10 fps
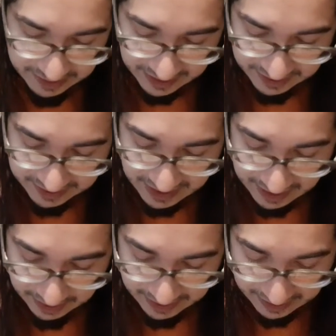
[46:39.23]
they
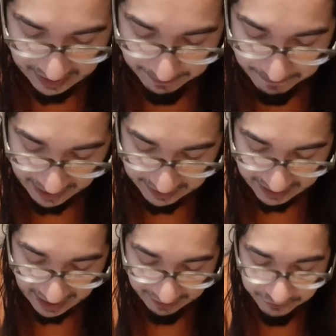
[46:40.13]
said that they might
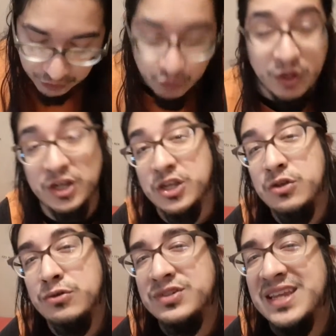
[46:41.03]
have to
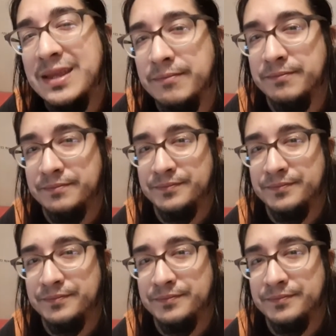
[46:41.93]
accuse him.